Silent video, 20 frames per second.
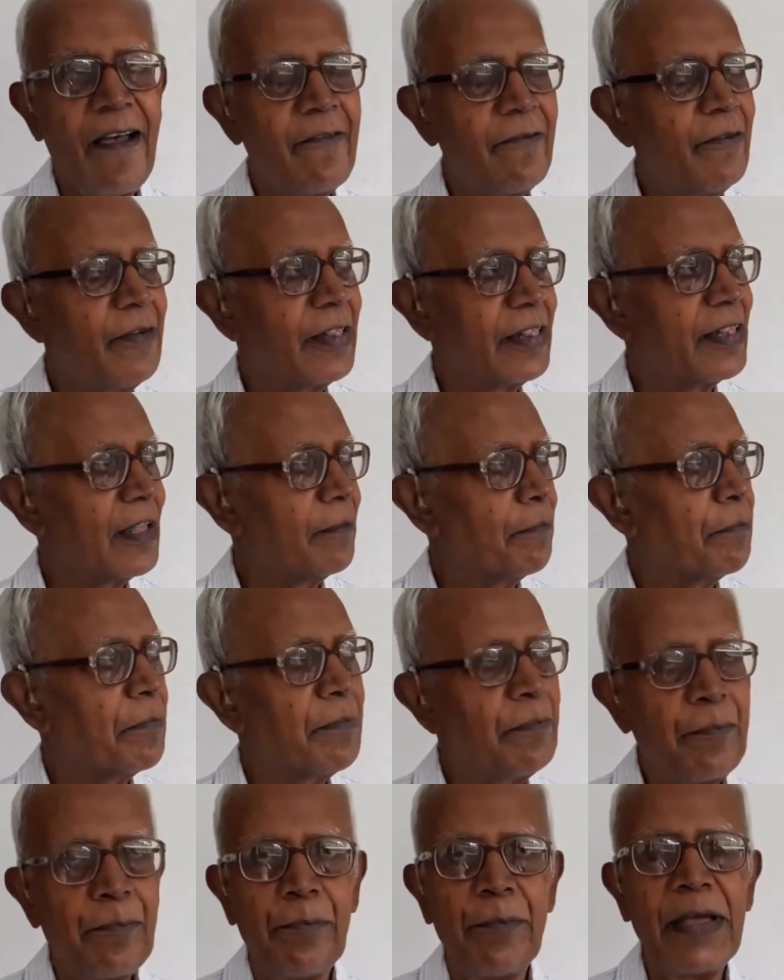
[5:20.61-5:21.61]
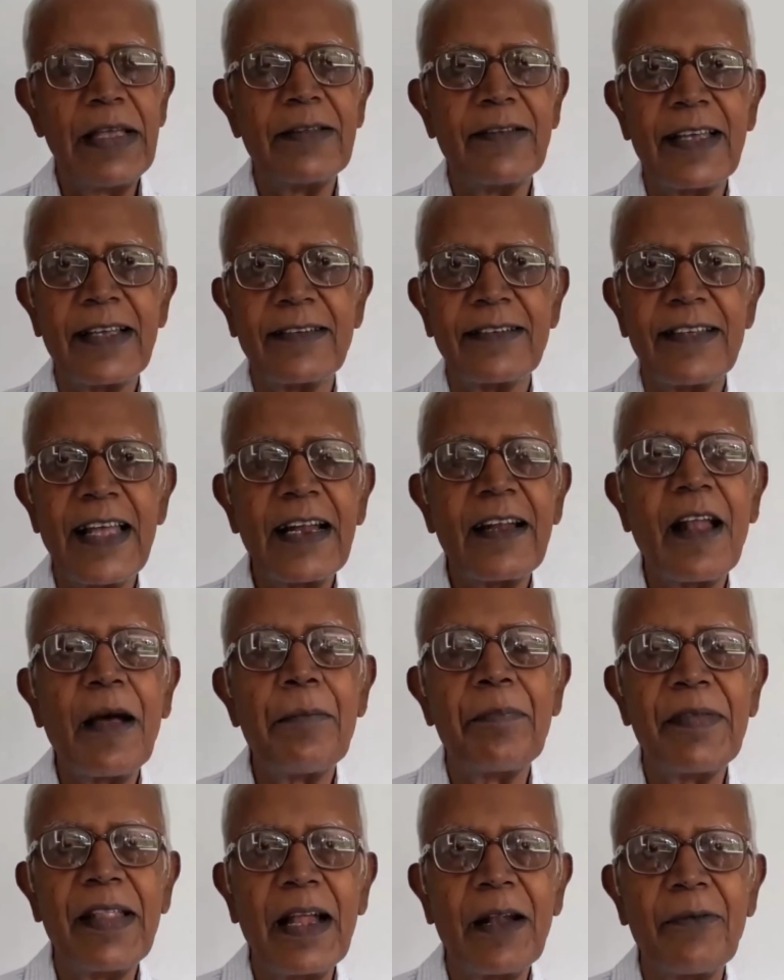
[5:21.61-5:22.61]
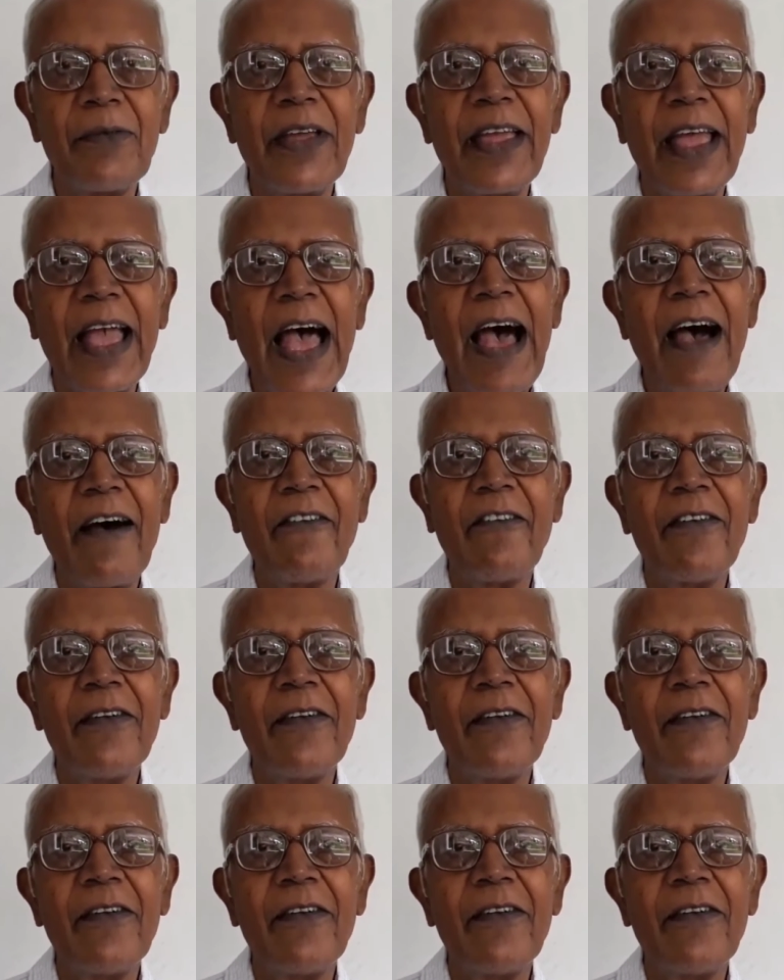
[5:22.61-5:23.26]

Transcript: with the basic setup that we have.